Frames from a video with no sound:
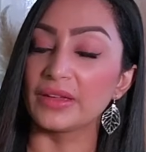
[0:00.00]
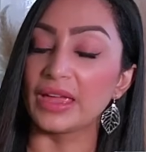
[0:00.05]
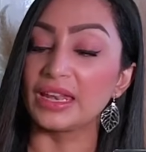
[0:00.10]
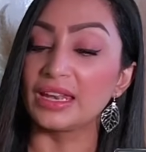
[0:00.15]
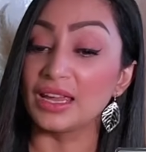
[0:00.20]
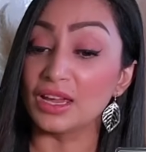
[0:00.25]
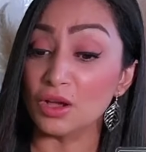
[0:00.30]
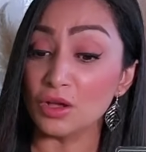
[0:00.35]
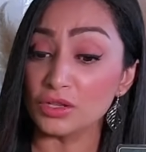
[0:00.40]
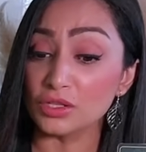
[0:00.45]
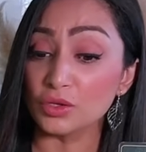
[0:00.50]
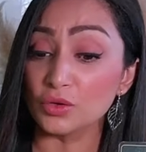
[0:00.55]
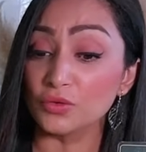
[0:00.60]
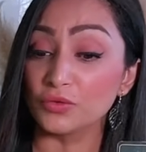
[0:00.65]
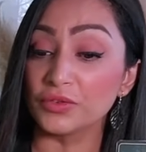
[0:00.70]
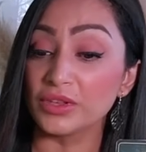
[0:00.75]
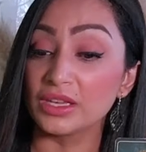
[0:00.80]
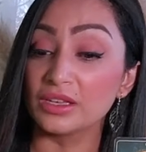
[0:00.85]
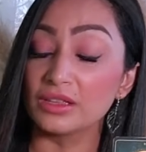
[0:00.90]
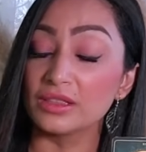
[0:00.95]
And I also
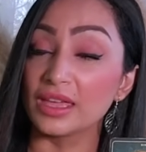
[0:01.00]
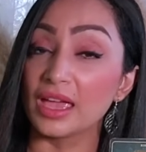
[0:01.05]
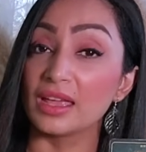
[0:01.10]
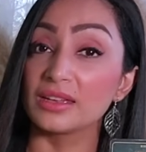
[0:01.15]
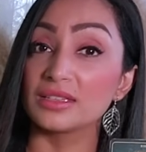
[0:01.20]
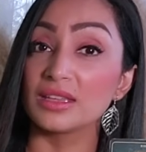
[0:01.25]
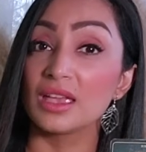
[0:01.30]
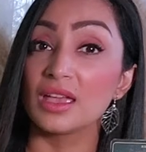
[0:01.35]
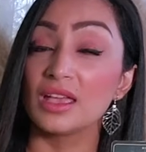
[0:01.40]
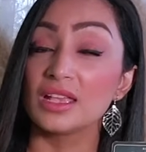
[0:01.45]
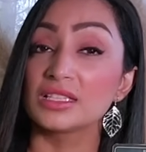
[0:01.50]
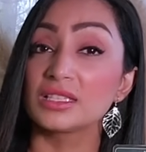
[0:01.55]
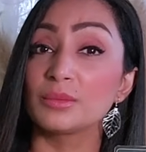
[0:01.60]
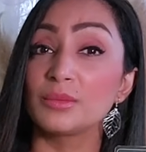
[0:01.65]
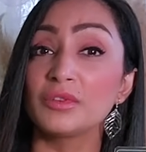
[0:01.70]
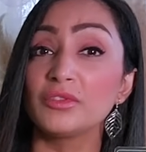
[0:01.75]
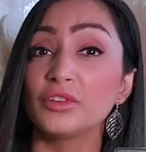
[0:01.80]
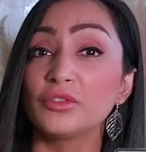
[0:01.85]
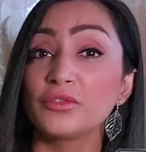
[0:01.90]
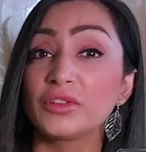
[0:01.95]
feel that some
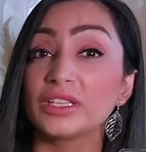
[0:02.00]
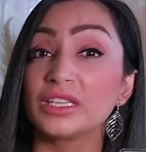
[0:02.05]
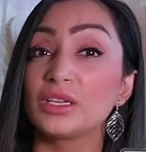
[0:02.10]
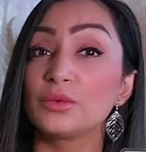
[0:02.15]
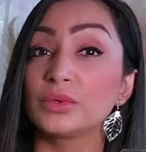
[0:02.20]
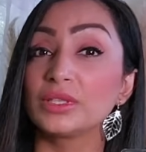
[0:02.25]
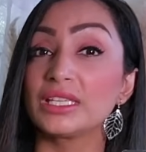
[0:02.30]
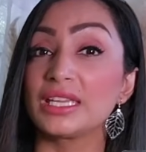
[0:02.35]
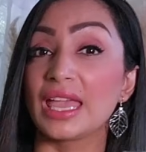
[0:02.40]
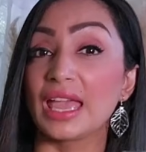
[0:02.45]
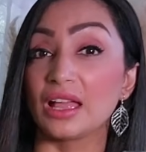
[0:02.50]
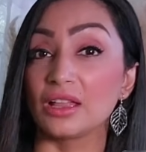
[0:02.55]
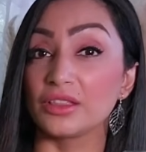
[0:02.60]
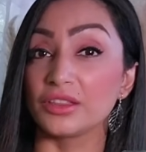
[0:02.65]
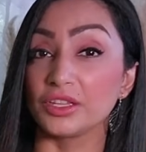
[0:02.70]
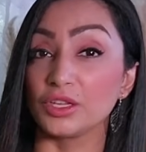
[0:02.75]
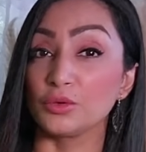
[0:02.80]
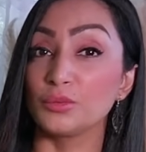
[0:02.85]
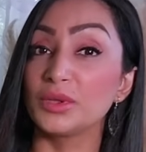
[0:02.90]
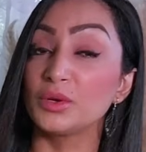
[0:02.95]
of you are feeling really
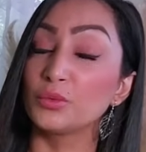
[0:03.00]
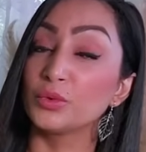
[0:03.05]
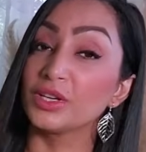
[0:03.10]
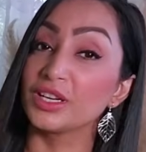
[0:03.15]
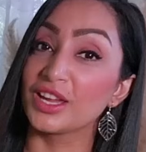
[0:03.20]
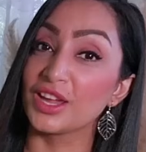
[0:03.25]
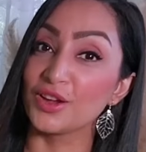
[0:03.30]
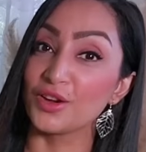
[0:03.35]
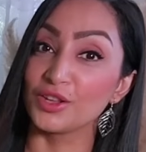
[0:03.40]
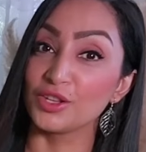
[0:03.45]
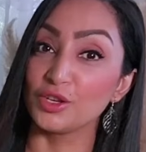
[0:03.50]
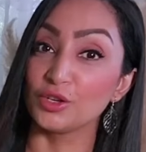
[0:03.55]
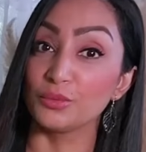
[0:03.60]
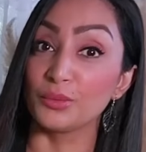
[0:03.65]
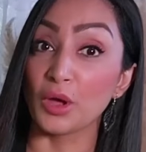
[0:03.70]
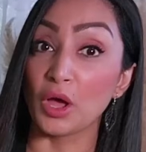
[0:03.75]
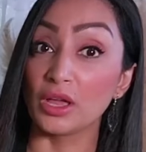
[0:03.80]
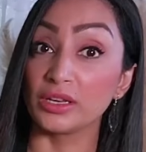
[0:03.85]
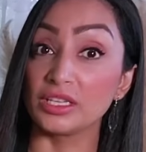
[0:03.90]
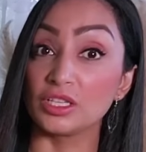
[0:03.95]
healthy. You've been working on your
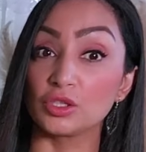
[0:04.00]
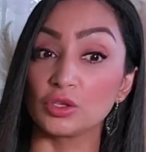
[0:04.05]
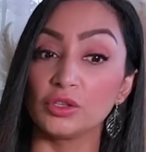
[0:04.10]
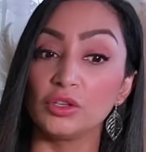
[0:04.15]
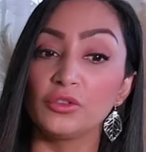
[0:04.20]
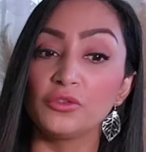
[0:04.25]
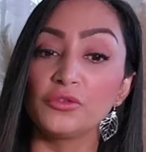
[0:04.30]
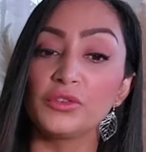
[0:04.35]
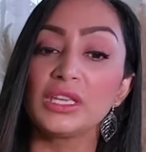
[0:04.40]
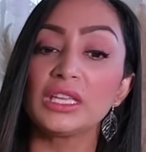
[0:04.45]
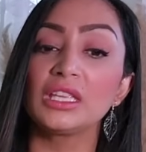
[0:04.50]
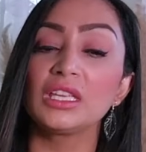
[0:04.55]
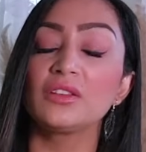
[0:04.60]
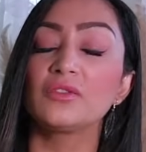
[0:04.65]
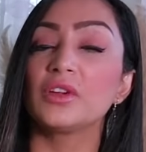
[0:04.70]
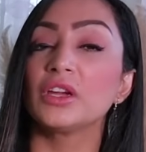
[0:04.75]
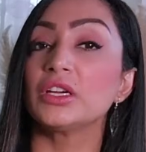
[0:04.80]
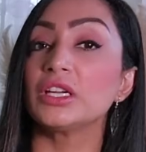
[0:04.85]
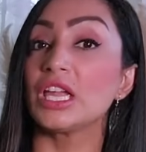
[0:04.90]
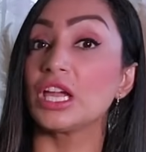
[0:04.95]
body, so you're feeling
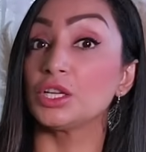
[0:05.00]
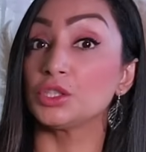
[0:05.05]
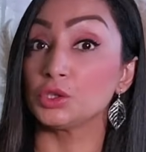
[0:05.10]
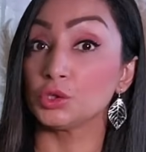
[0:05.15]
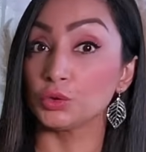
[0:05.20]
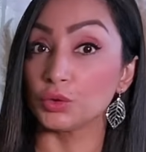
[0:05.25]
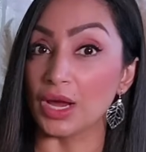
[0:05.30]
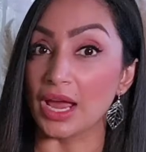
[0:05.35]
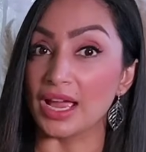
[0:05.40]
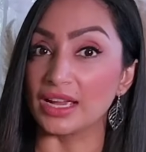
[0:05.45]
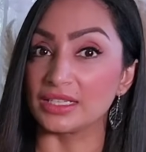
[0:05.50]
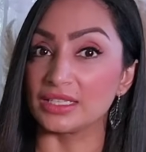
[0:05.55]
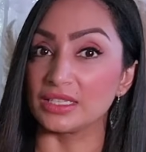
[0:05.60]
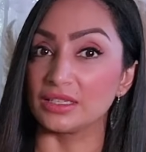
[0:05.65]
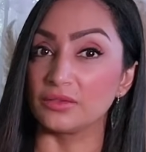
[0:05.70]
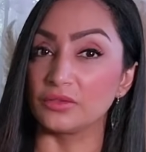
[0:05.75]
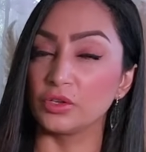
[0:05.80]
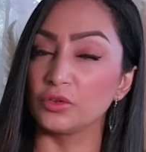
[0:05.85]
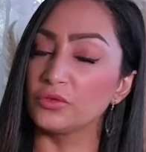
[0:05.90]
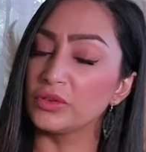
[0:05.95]
very
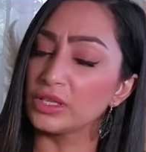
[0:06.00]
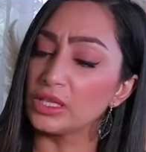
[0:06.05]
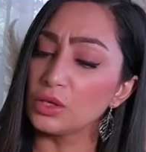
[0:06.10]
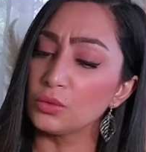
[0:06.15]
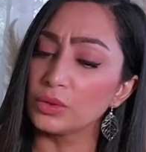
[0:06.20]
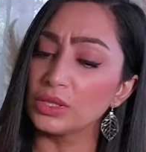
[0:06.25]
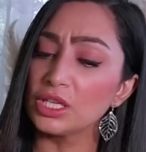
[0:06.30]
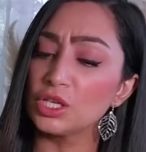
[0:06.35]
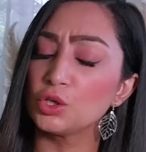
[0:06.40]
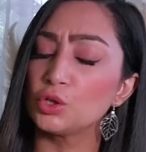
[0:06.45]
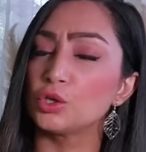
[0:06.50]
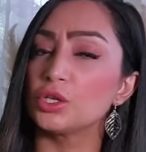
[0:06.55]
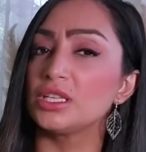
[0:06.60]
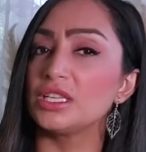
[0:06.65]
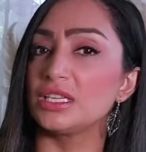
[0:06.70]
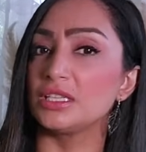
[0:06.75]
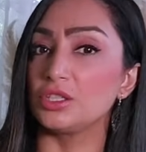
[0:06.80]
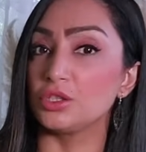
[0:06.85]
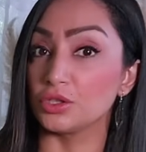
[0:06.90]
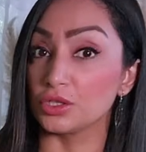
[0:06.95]
attractive. You're feeling really good
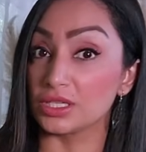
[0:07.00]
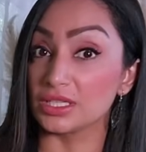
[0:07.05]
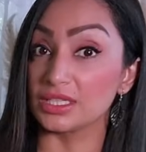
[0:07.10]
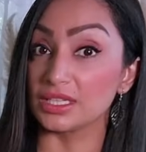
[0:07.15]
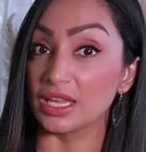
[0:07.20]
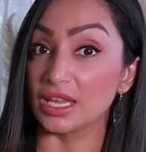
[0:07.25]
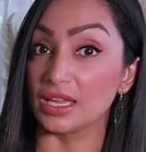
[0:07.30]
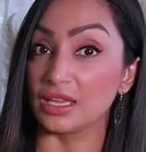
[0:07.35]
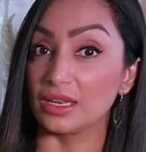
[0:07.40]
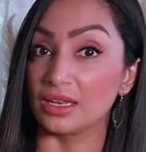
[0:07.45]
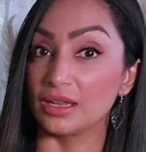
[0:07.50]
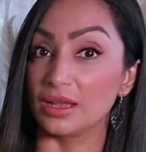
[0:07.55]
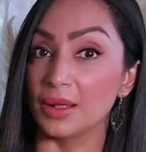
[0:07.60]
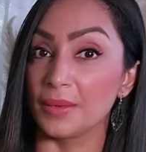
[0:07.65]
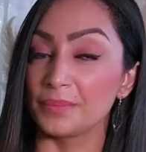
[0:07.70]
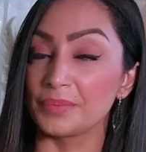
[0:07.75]
in your skin.